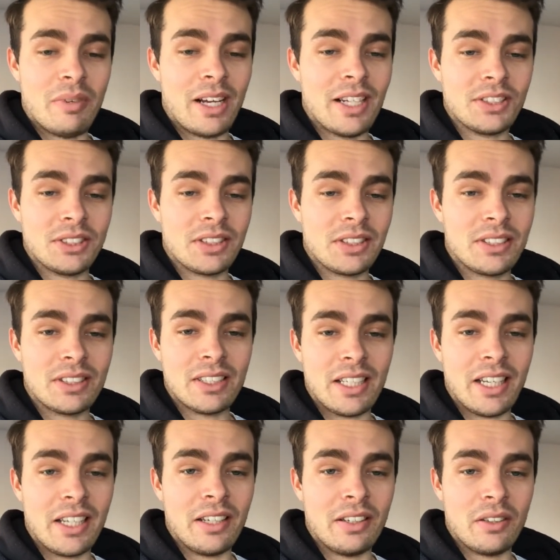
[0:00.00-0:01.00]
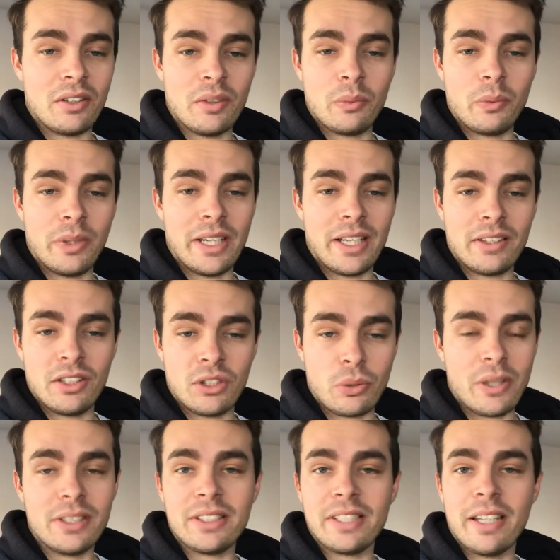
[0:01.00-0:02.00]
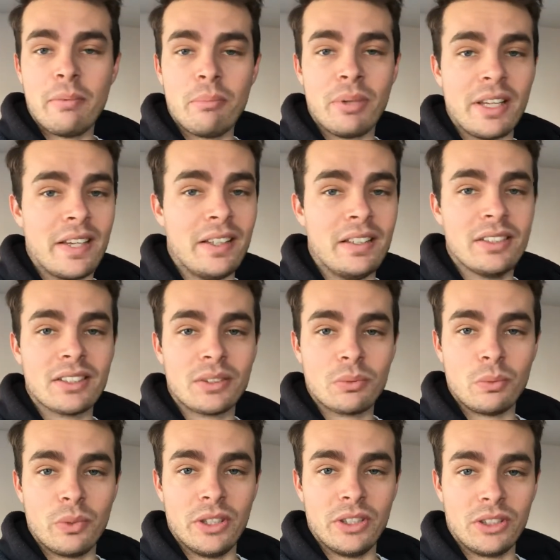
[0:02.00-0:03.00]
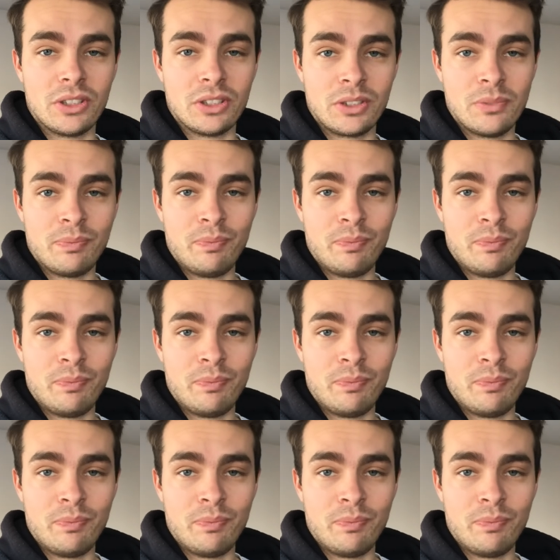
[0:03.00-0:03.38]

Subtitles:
As you can see, we had the 20 MPs which